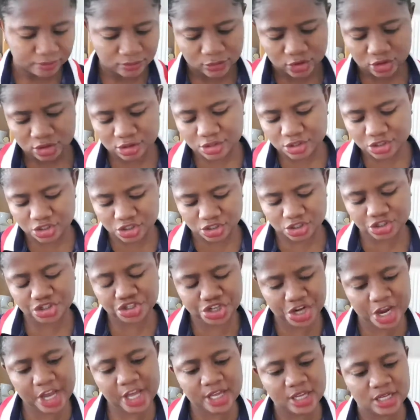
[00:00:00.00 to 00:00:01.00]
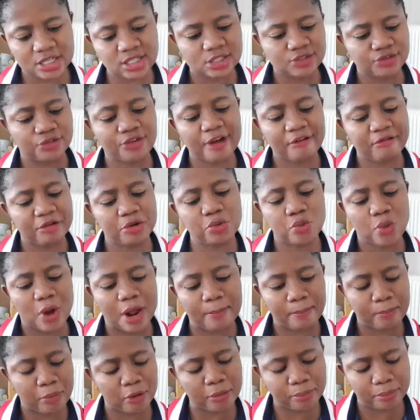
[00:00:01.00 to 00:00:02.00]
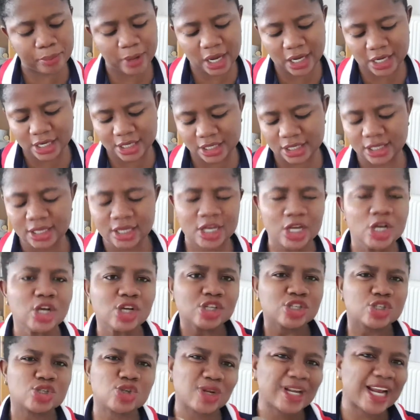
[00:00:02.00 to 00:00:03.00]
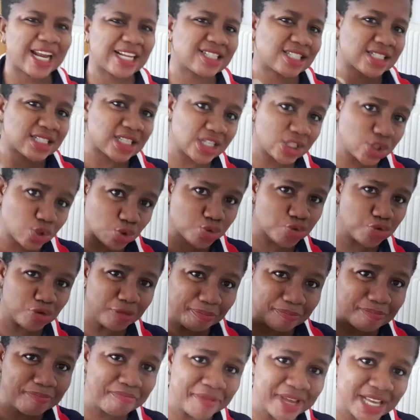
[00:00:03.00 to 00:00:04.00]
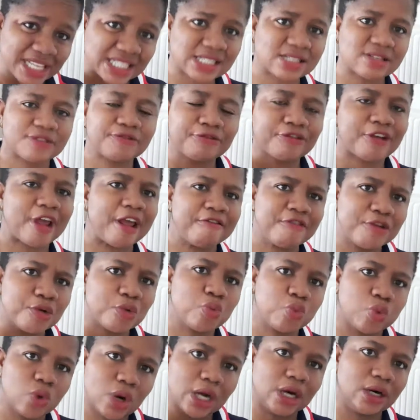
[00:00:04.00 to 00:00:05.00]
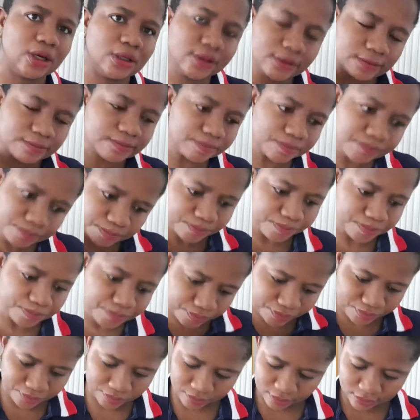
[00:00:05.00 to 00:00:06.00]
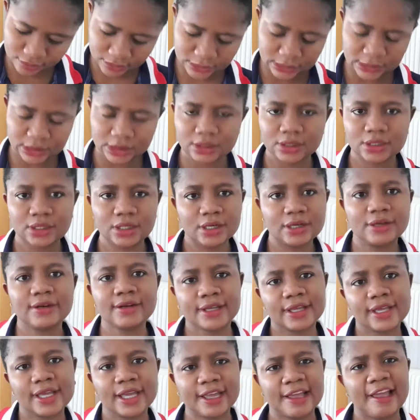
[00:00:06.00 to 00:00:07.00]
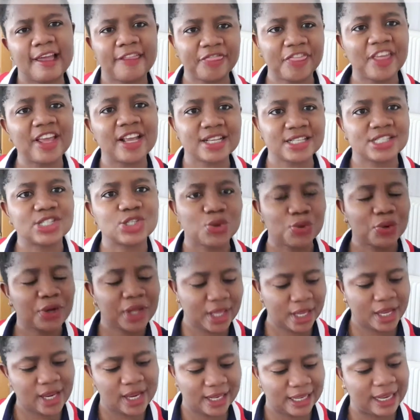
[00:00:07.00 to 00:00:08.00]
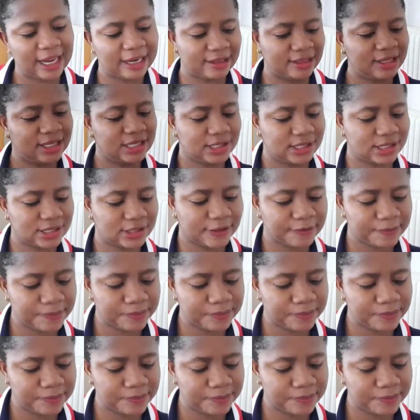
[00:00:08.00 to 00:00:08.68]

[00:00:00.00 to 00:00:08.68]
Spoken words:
Just shake it very well, properly, so that it will mix very well. Okay, I think it's okay like this.